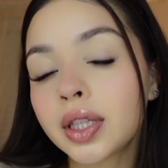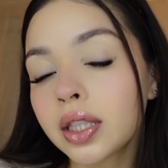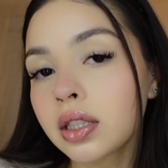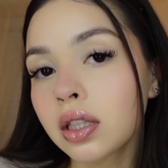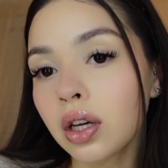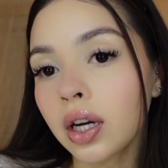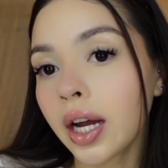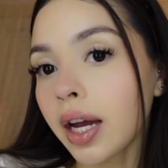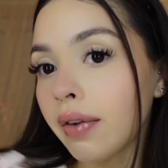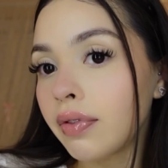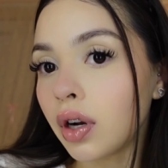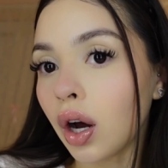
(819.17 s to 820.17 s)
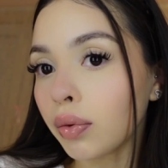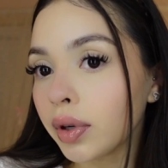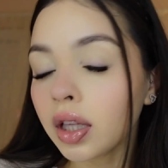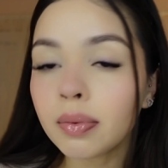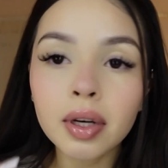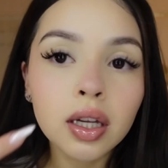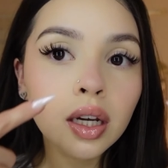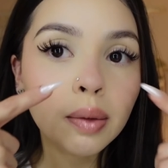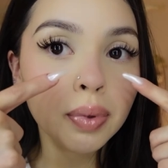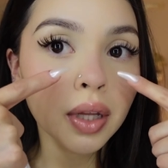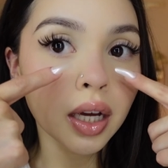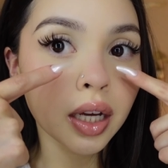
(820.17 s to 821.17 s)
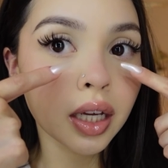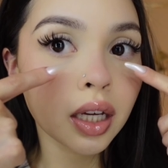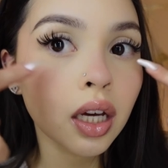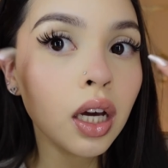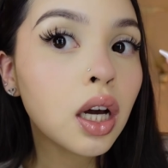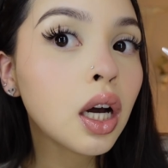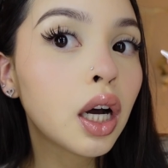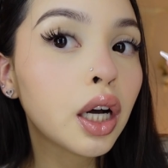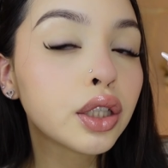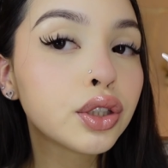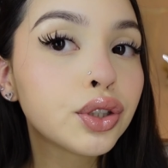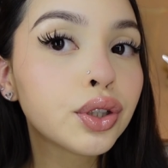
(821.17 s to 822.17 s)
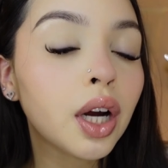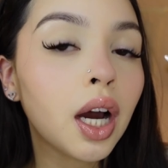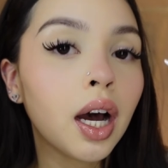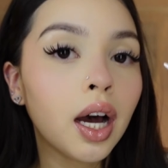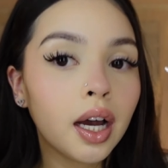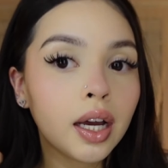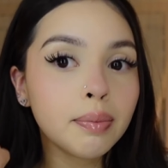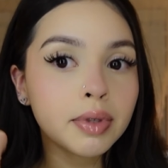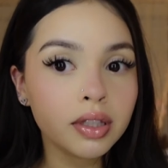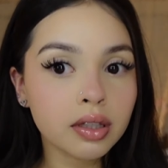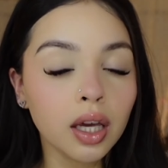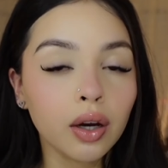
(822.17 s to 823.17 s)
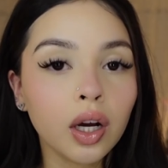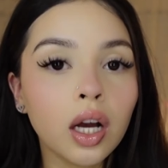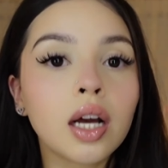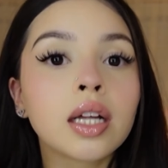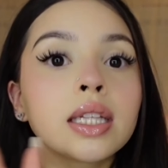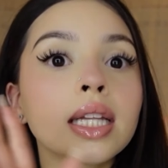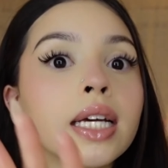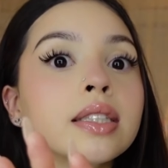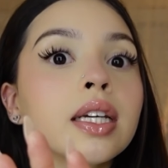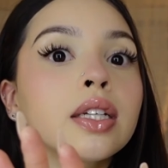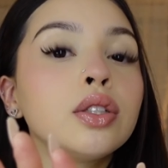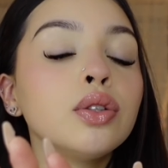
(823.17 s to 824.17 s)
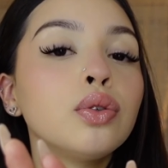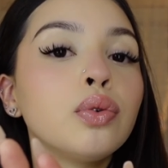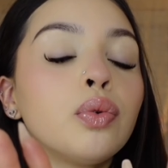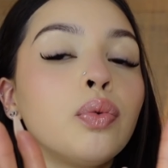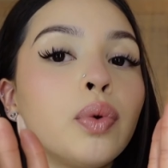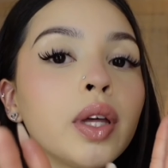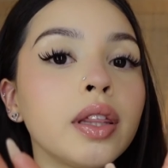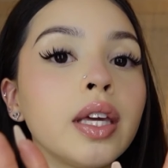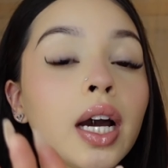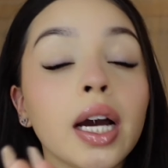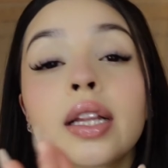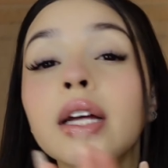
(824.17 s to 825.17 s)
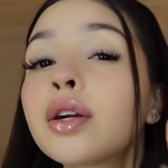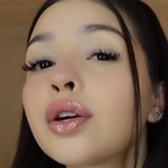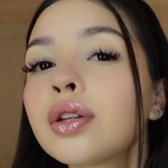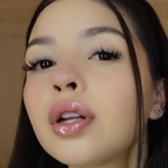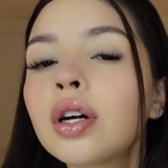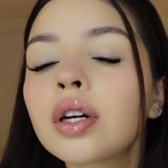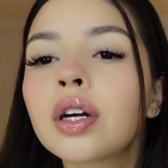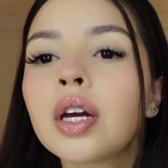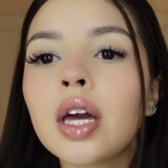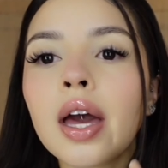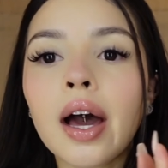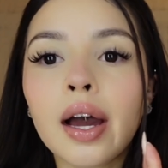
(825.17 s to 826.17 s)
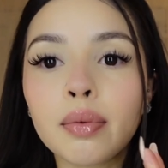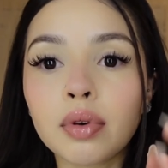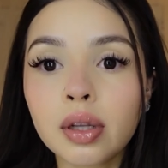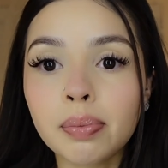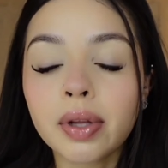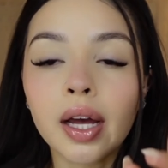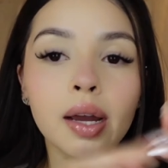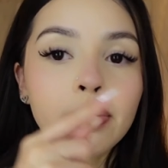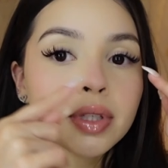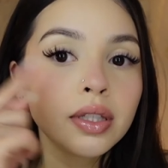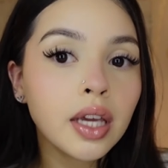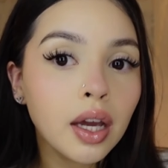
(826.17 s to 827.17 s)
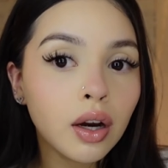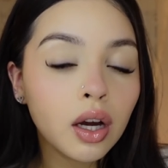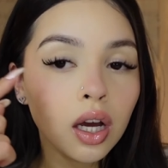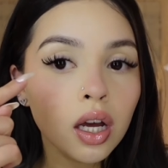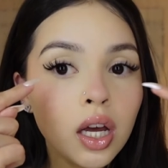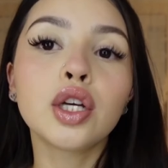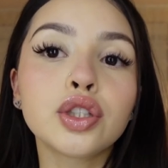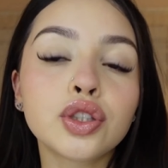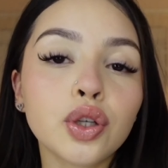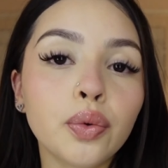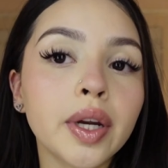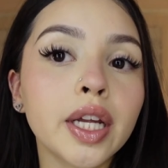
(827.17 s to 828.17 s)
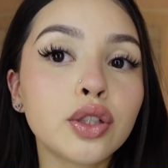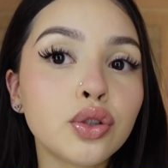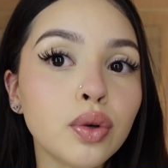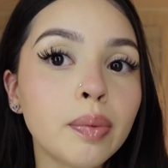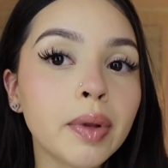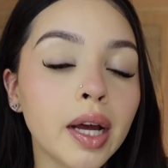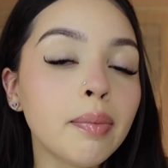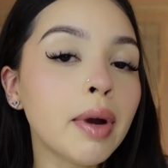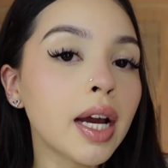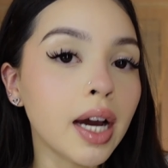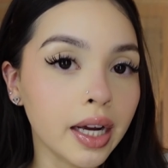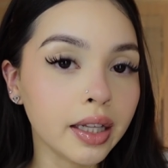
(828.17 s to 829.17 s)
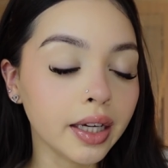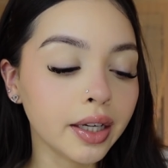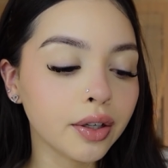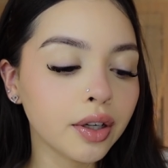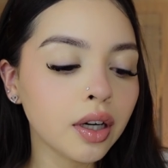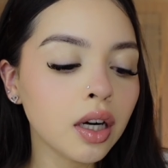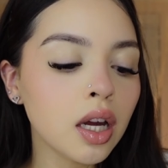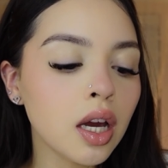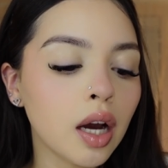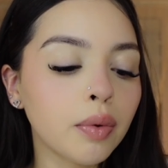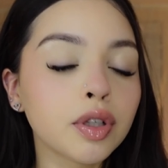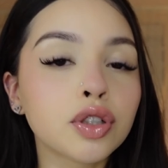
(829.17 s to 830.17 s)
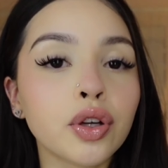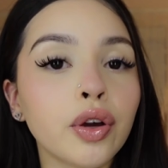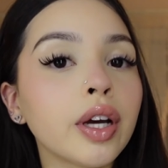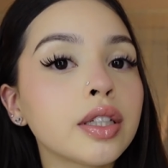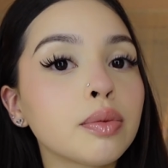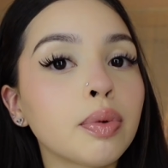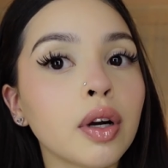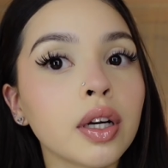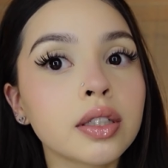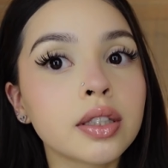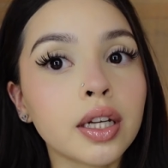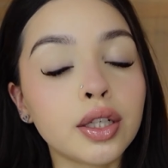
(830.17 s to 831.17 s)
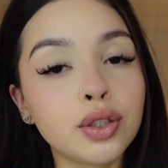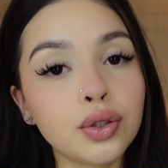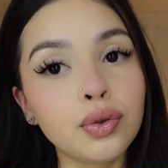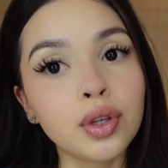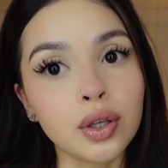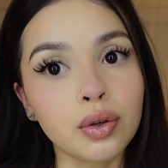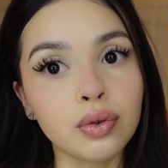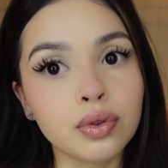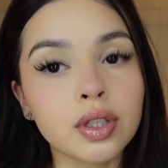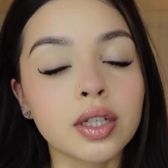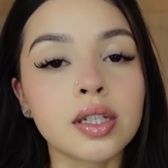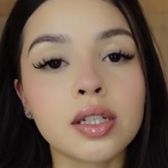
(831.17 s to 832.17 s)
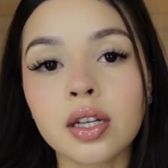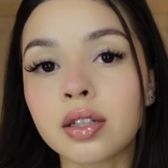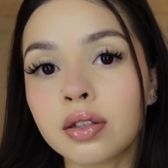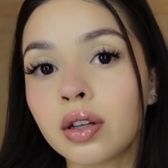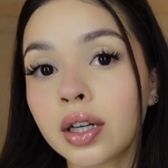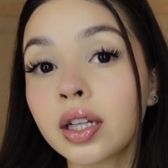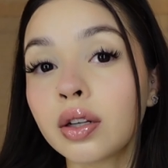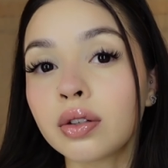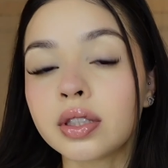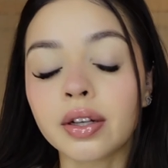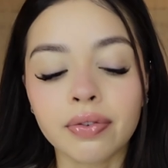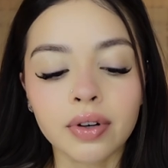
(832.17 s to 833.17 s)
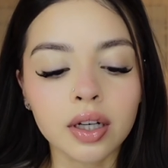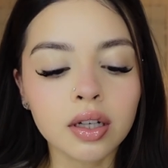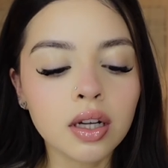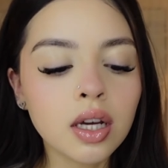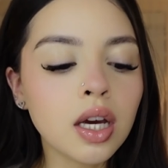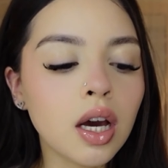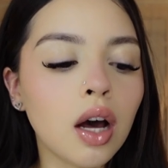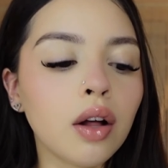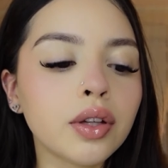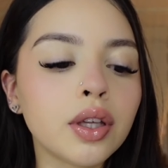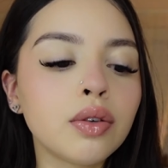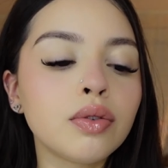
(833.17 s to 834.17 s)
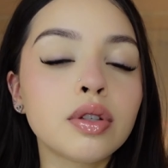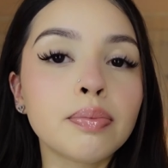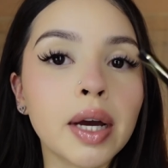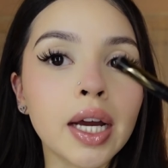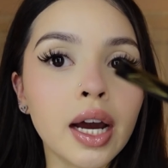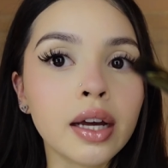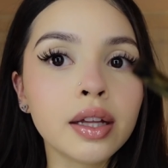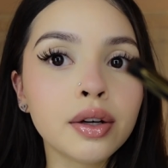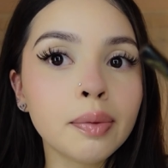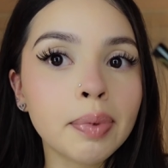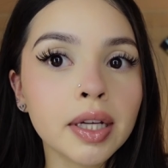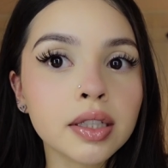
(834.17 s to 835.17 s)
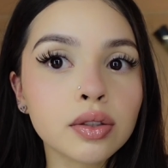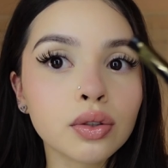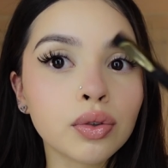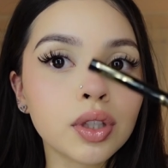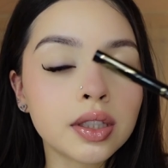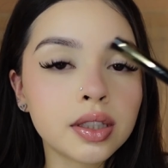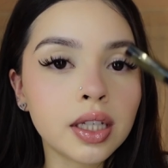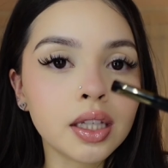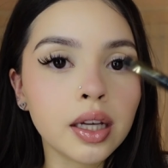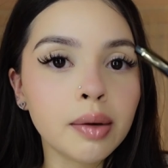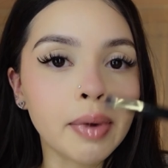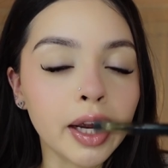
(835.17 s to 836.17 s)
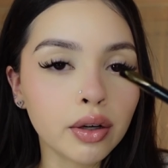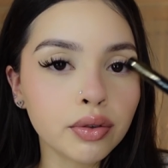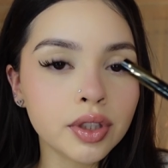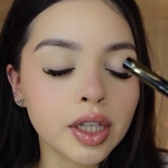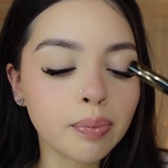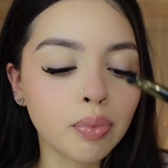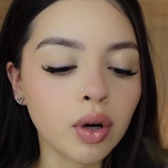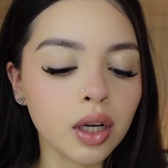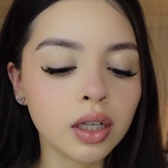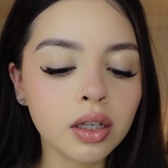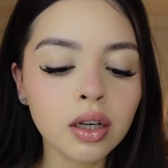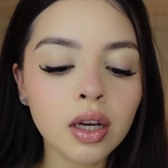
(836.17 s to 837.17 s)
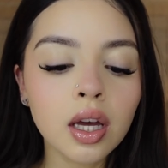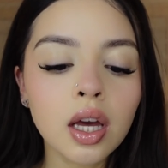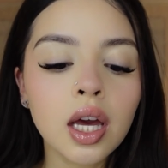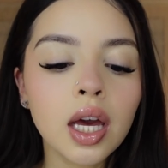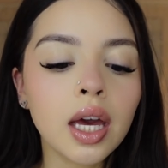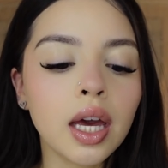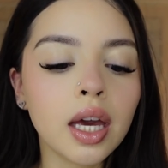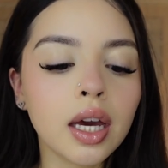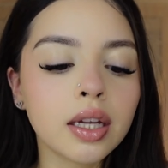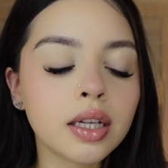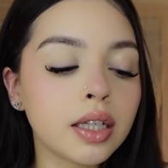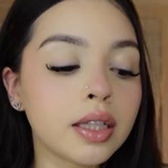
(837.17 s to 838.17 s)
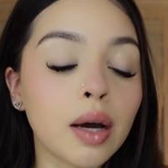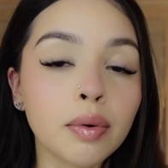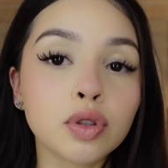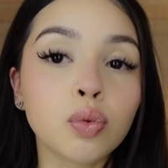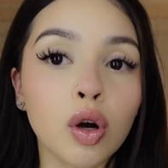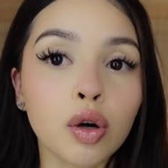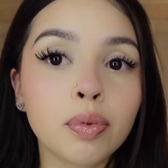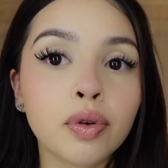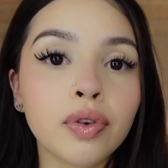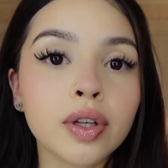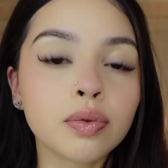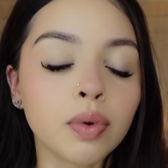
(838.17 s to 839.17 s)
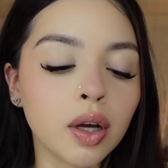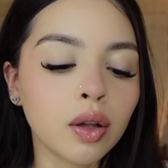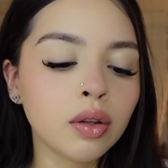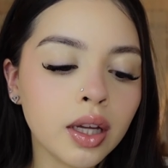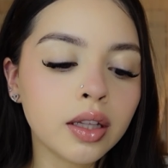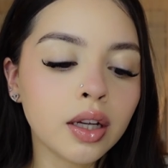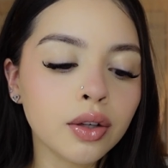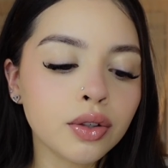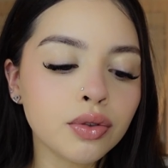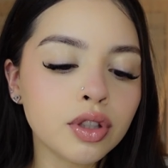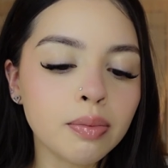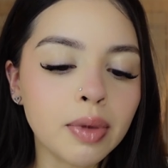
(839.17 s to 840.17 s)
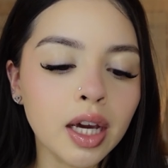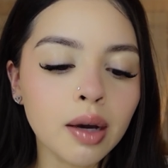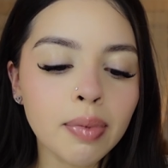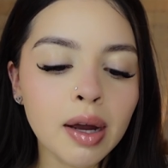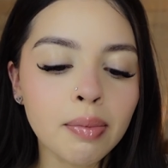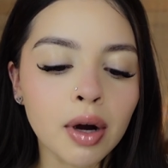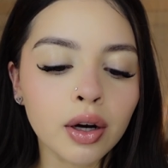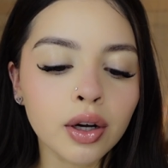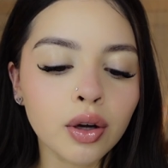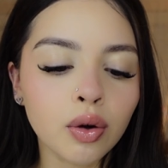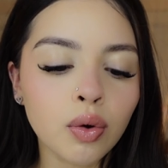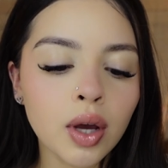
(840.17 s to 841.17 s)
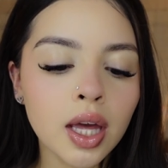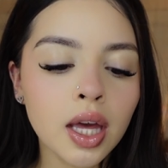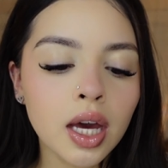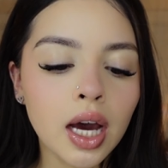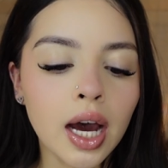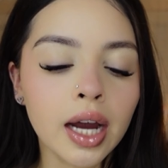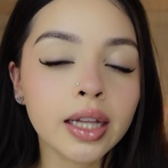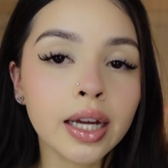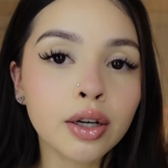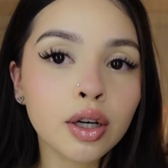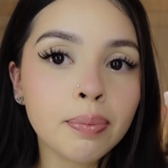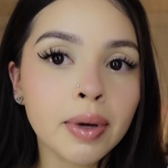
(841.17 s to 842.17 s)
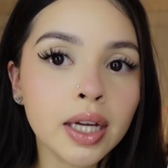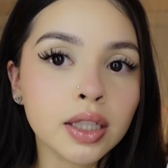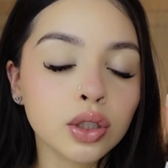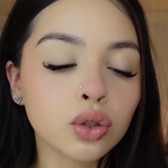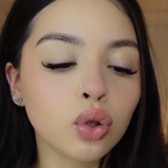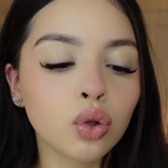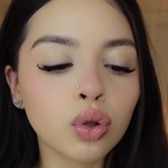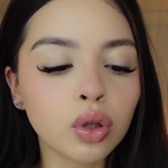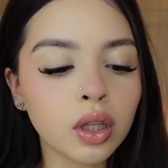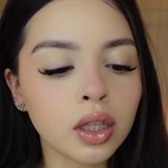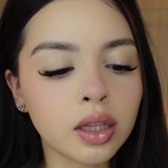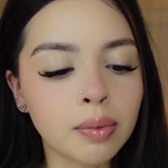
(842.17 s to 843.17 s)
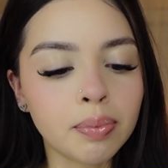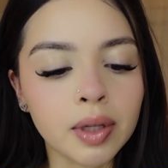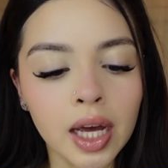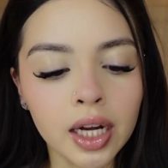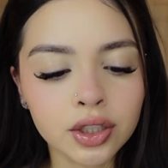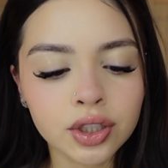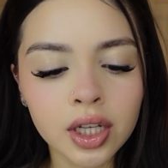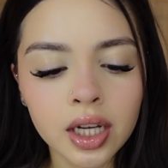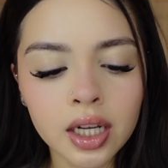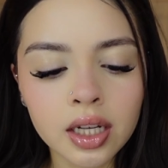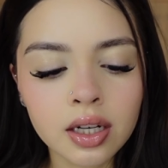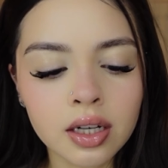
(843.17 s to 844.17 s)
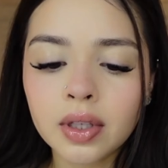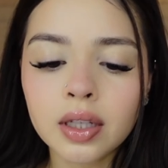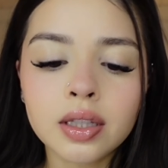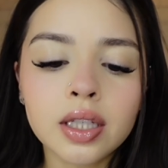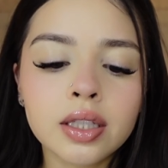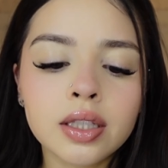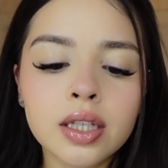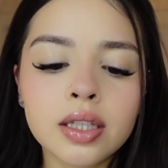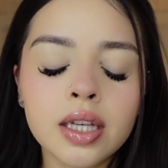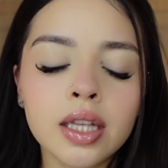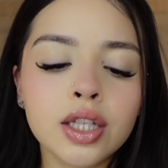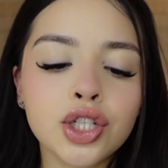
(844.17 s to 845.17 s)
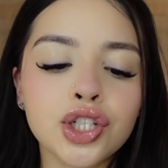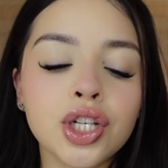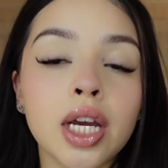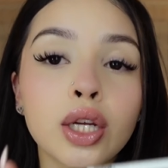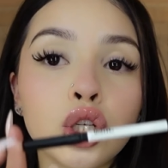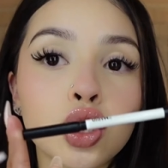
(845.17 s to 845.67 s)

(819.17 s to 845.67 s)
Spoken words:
this look, I have not really been applying under eye mascara unless I do with the eyeliner look. I will apply mascara. So when I do apply my eyeliner, I want to show you guys the products that I do use because it does look a little different. I'll use my eyeliner pencil, the Stila Micro Tip one, and that one's waterproof as well. And then I'll use the Makeup by Mario eyeliner pencil, the black shade. This is in the shade